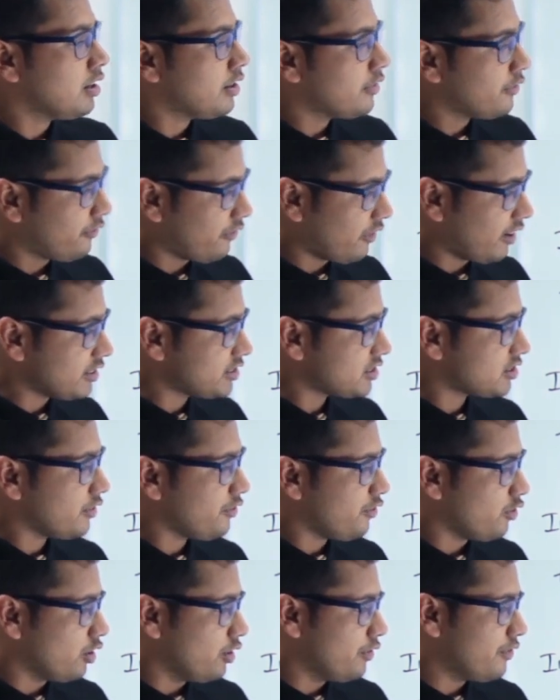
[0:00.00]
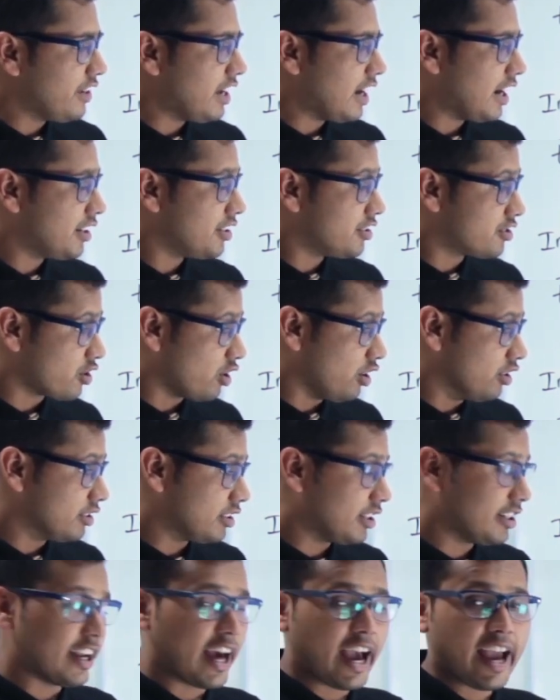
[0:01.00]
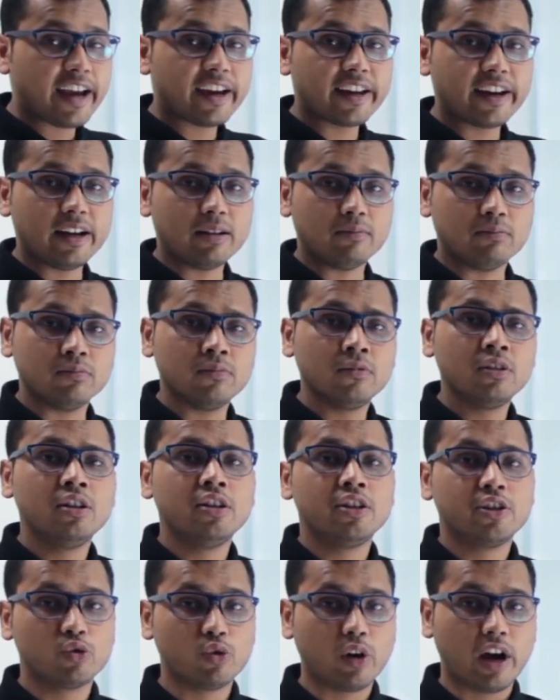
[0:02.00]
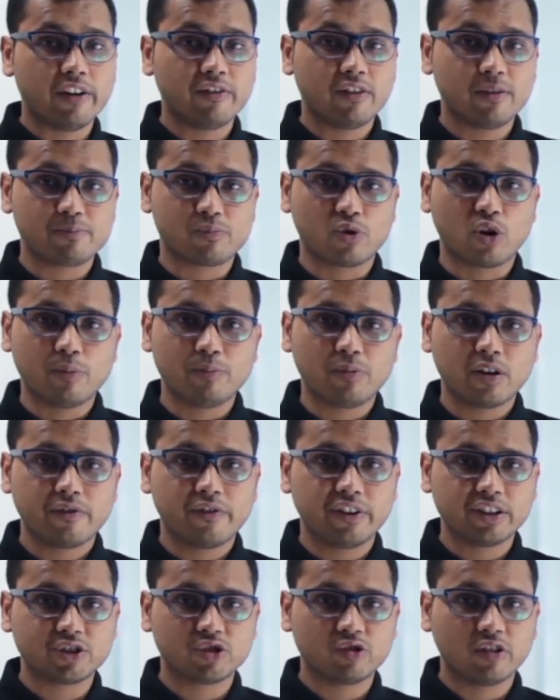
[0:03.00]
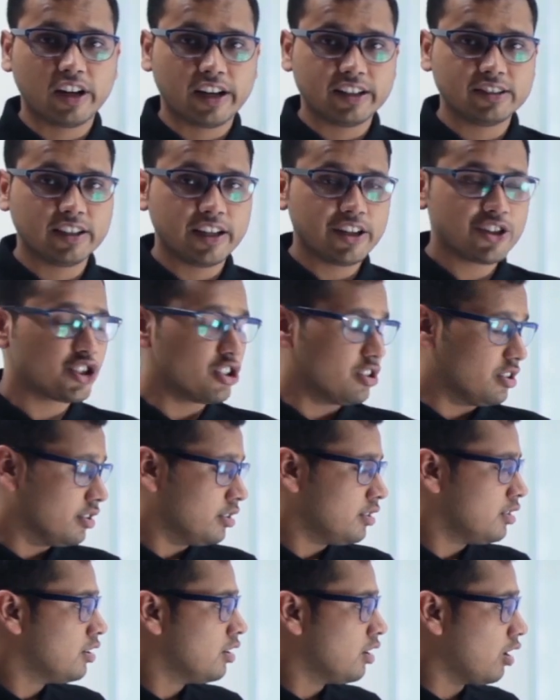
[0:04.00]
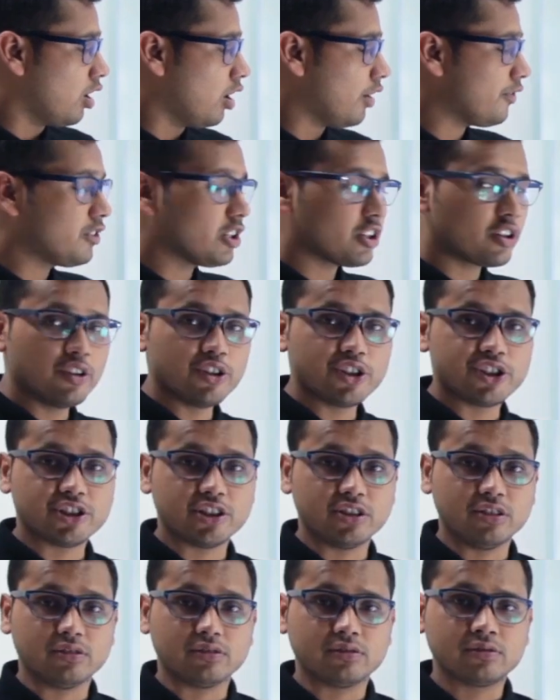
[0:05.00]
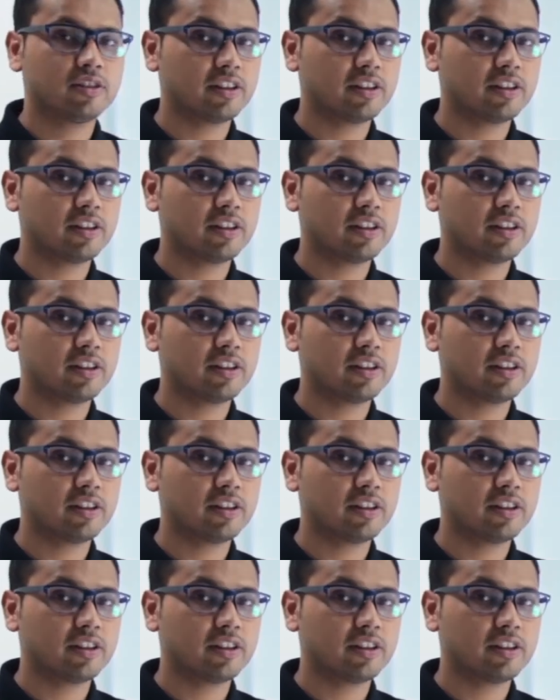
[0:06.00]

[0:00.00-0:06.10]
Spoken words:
first of all, we had drawn the diagram to have a proper visualization of the question.